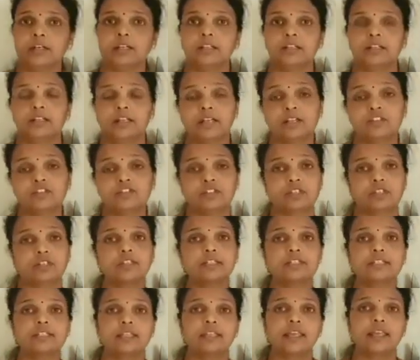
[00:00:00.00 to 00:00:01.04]

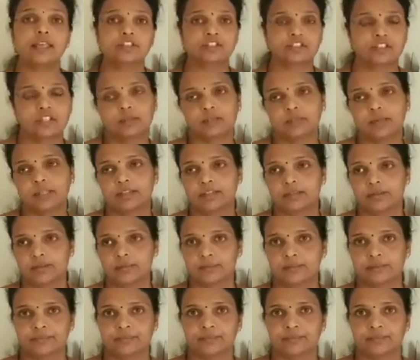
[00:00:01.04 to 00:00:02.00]
natural selection method.